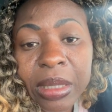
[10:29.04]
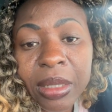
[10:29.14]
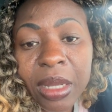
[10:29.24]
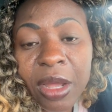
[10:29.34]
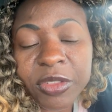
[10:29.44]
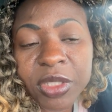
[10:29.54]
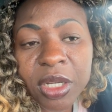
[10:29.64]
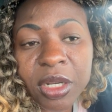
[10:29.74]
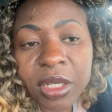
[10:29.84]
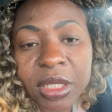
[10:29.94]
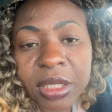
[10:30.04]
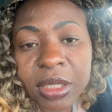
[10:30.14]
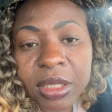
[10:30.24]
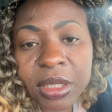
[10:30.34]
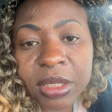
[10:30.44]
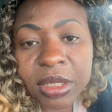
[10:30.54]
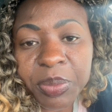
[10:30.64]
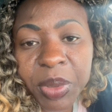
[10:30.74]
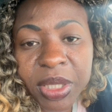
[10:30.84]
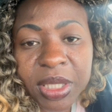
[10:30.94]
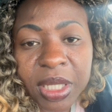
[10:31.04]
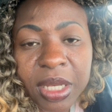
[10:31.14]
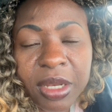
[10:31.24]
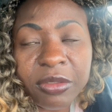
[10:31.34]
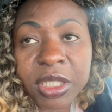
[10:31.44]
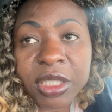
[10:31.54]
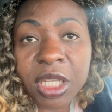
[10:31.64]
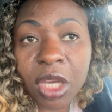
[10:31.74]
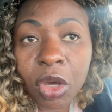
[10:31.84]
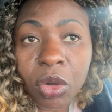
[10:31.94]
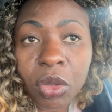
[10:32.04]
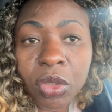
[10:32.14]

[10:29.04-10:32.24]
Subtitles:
after. It depends, I can never tell.